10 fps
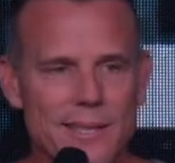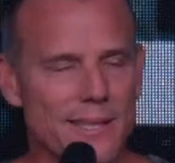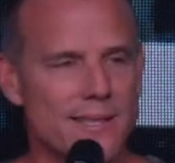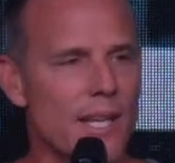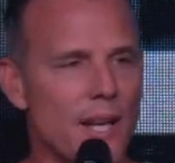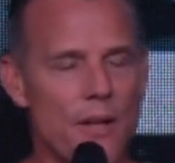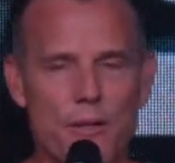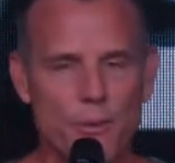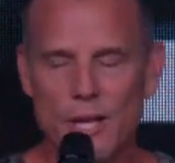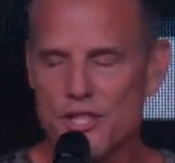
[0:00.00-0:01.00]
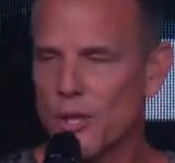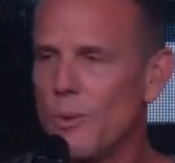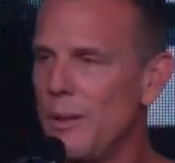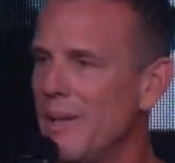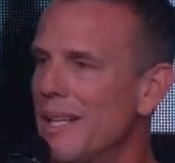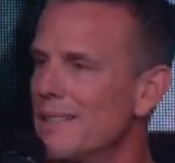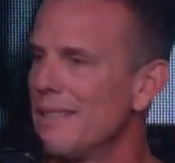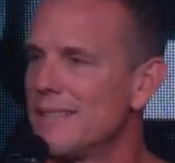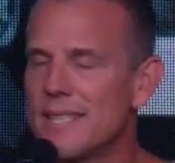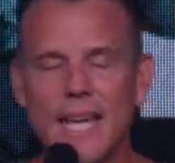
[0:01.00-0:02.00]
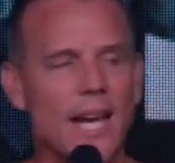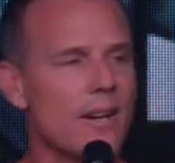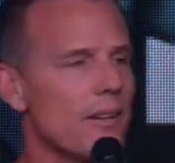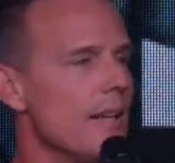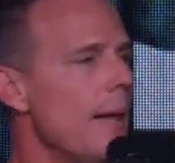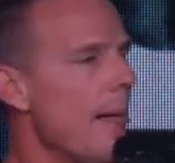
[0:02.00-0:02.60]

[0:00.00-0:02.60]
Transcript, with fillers: and he's threshing wheat because he's scared,